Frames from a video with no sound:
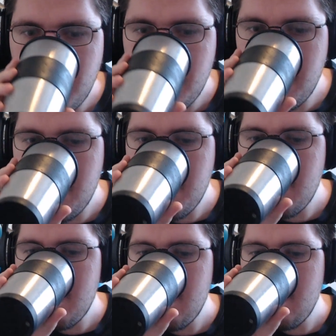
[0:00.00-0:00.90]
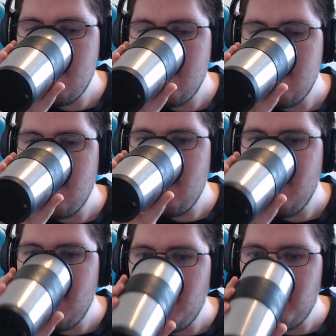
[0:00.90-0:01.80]
This is the part where they
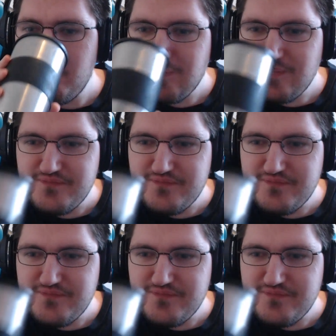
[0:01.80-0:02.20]
ask us to help.